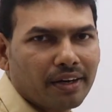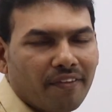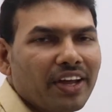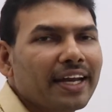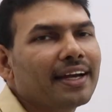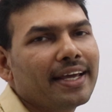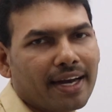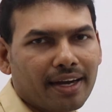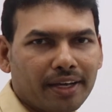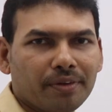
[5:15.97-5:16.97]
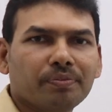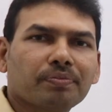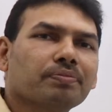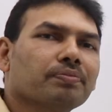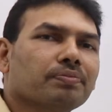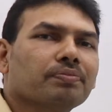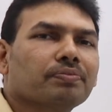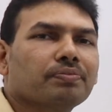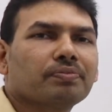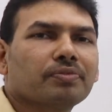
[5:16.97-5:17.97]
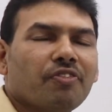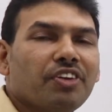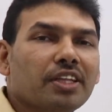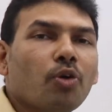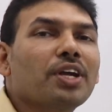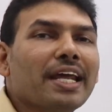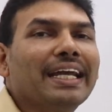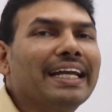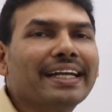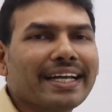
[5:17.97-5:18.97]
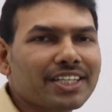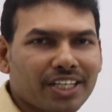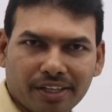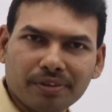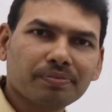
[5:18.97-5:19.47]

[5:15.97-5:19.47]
very clearly, without any intention.